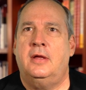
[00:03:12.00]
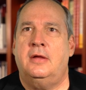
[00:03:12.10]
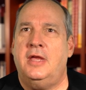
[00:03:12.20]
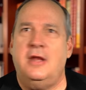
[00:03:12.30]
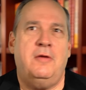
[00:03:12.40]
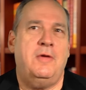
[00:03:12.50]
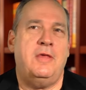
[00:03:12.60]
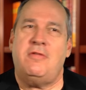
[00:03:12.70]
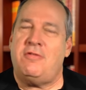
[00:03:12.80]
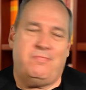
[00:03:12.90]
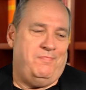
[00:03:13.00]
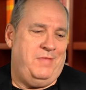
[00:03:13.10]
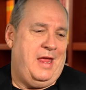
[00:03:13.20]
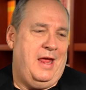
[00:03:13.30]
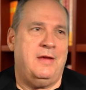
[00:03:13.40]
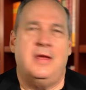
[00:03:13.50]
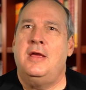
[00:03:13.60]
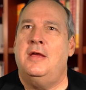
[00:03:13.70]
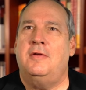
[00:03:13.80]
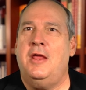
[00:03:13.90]
It's
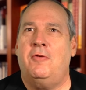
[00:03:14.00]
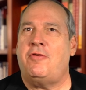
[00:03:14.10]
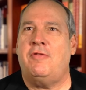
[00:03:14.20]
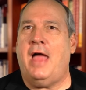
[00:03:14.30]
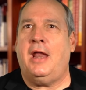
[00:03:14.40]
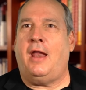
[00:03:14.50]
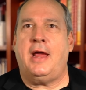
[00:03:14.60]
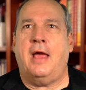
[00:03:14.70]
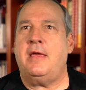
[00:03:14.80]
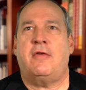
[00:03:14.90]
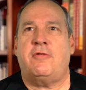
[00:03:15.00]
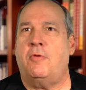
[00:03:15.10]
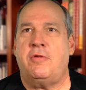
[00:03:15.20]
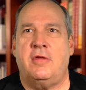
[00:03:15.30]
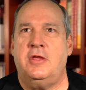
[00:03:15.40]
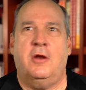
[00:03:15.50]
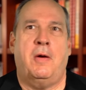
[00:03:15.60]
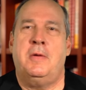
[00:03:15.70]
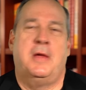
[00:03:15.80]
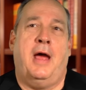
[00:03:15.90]
not like, I always said,
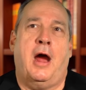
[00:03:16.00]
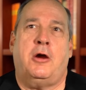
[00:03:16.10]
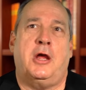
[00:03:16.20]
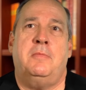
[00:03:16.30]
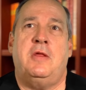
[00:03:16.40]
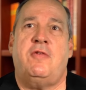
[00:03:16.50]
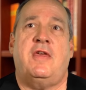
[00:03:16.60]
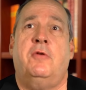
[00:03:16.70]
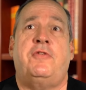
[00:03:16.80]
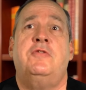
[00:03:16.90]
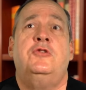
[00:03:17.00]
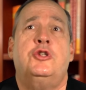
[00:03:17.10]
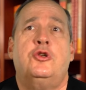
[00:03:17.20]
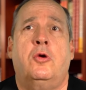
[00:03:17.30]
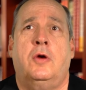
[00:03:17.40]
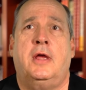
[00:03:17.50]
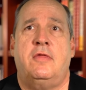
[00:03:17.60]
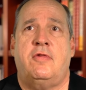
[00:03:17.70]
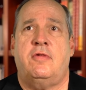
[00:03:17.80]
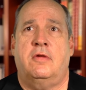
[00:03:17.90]
our company sells
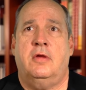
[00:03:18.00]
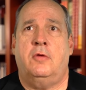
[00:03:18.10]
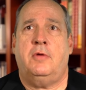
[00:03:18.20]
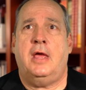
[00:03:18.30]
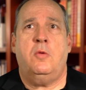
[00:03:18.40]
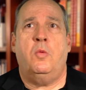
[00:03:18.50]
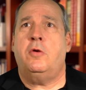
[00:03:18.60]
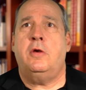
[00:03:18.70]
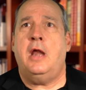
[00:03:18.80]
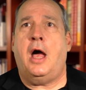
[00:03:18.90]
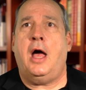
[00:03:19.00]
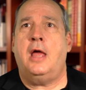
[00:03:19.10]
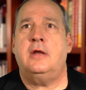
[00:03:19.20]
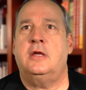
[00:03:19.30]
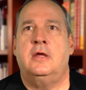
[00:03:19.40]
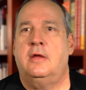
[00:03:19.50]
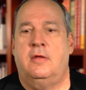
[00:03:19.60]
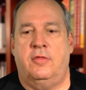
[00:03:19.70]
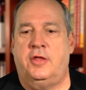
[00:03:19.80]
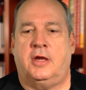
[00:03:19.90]
insurance, okay? We're not
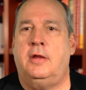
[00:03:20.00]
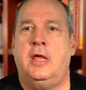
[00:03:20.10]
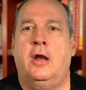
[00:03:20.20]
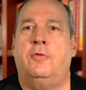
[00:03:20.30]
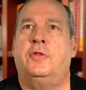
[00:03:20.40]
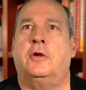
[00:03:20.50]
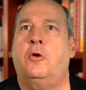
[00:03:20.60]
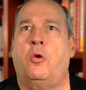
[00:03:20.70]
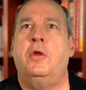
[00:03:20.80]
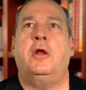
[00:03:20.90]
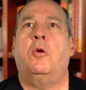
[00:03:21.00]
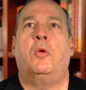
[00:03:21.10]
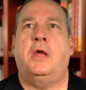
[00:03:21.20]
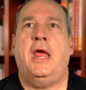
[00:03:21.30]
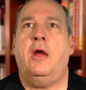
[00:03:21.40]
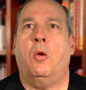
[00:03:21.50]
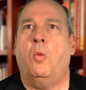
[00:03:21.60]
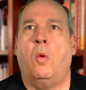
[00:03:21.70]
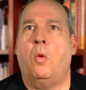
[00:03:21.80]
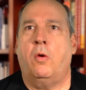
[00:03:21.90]
the critical care
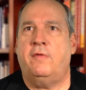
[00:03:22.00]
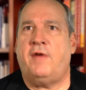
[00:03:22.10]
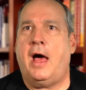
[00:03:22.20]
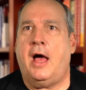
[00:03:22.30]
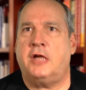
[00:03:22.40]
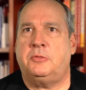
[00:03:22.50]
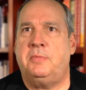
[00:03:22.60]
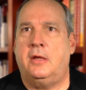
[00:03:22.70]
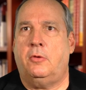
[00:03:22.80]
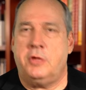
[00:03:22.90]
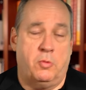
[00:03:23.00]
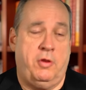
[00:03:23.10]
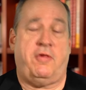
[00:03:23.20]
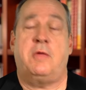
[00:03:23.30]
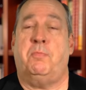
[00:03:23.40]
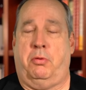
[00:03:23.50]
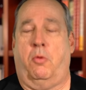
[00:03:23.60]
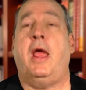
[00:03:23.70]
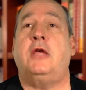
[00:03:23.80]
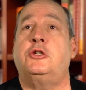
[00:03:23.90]
ward of a hospital. You want to see
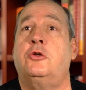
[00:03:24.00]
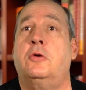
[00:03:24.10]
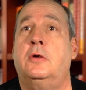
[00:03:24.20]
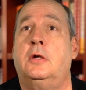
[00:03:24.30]
pressure?